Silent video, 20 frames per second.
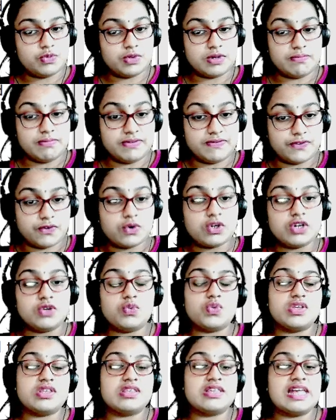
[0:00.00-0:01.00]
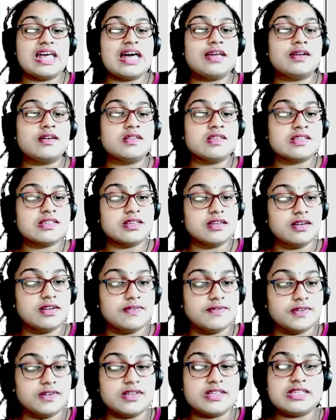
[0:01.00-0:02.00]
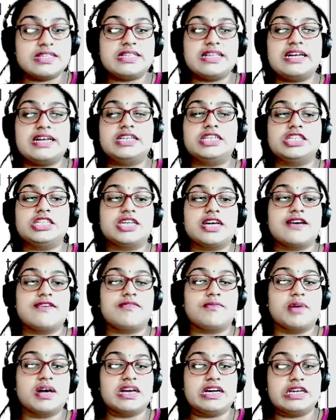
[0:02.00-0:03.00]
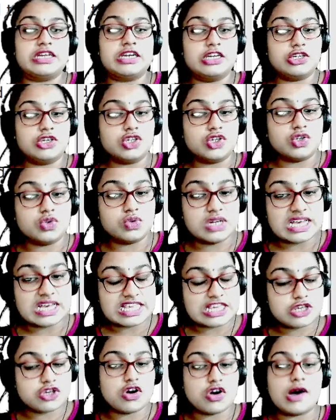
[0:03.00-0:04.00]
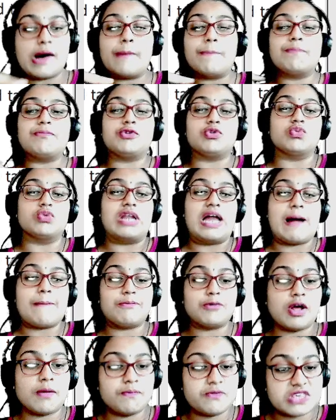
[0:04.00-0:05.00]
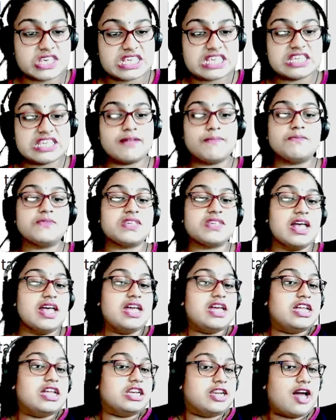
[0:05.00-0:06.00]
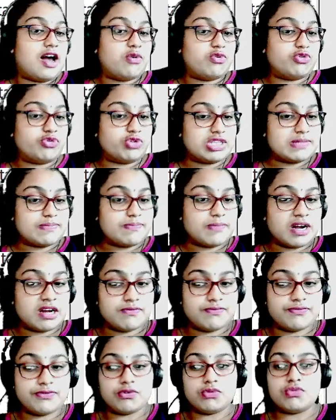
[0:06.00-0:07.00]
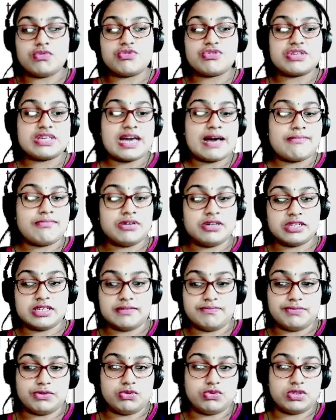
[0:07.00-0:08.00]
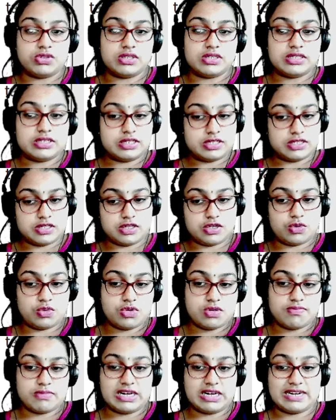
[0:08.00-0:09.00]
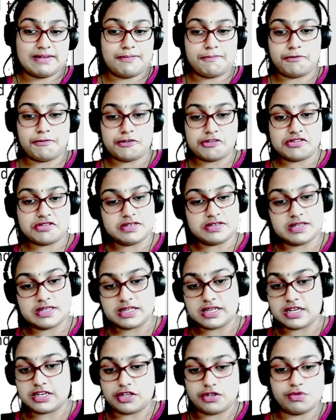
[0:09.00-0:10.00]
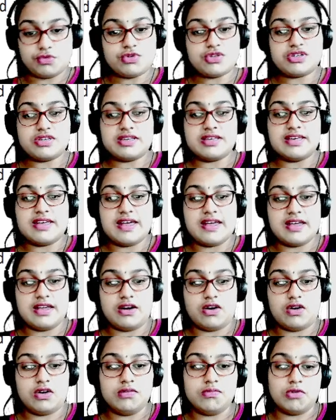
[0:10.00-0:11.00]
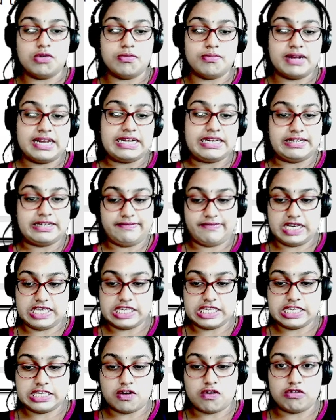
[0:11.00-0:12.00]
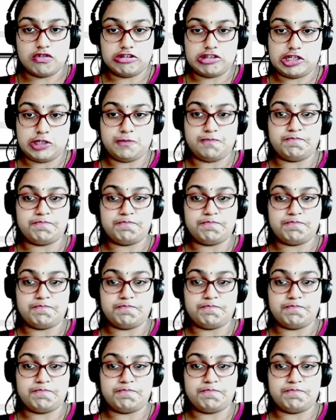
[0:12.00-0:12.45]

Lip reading: before it was there in servers, then it have migrated to desktop, to laptop systems, now to smartphones, tablet computers. It is used. Multiple processors are used on mobile devices also.